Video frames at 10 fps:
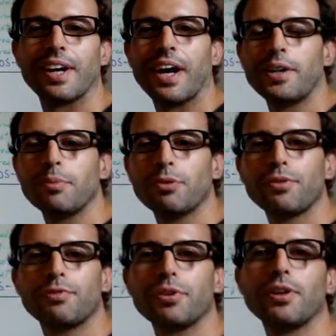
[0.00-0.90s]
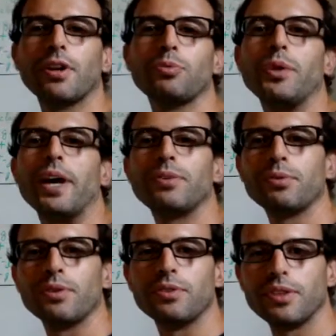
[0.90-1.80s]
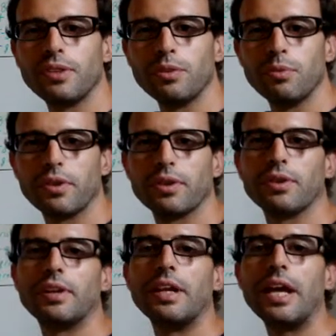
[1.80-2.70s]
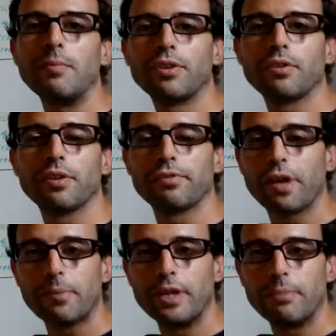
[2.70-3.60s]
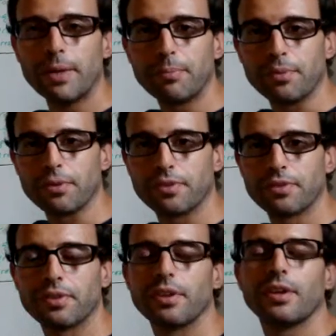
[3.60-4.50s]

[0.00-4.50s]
I almost forgot we had to continue with the names of the family members.